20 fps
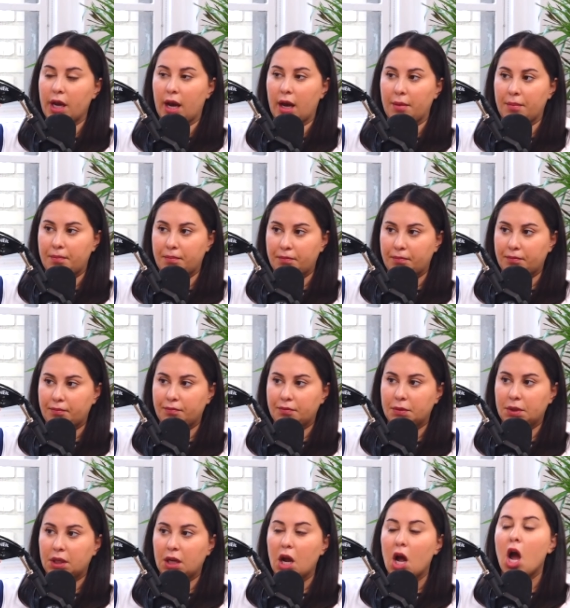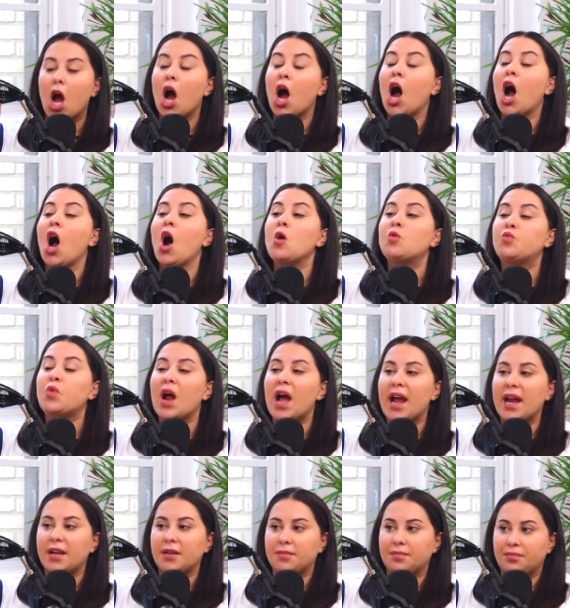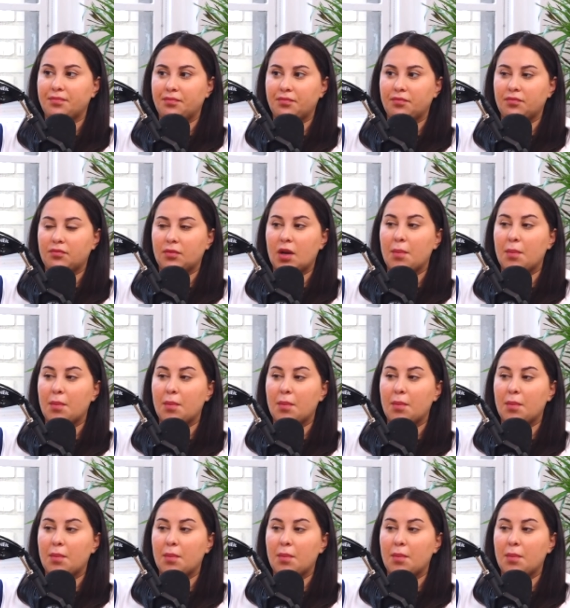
The card consists of like 6 fights.